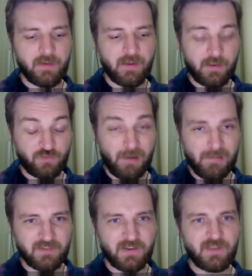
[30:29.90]

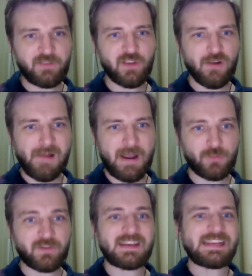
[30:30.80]
charities
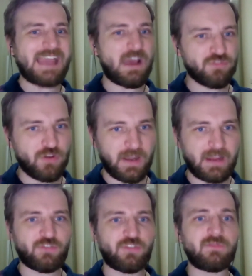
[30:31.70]
around cash
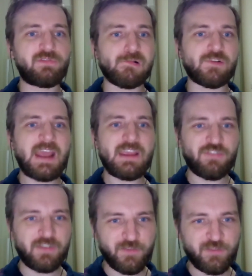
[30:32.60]
collection for
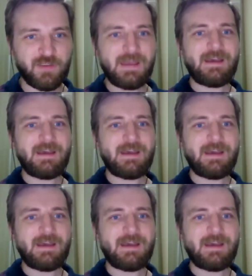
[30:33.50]
donations.